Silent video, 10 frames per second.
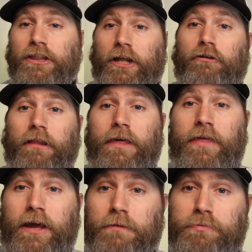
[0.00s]
literally
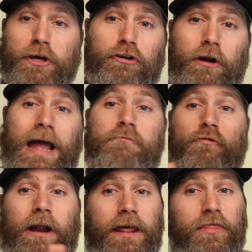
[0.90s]
the computer I'm
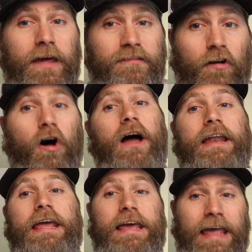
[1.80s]
running this
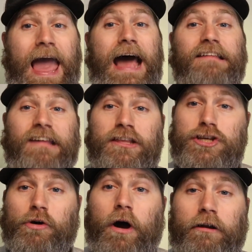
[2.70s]
on, it has a
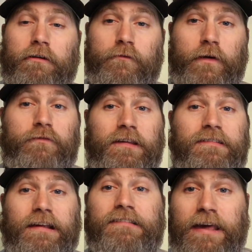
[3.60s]

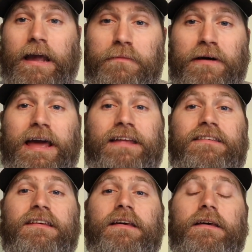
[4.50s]
256
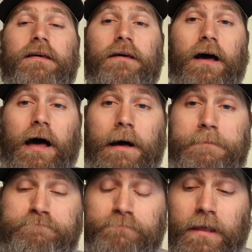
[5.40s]
gigabyte
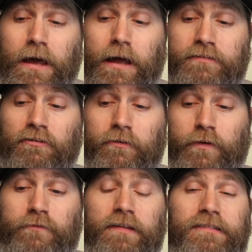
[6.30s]
um, uh,
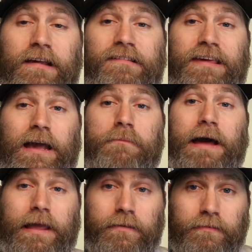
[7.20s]
256
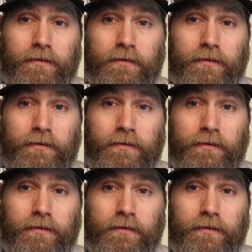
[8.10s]
gigabyte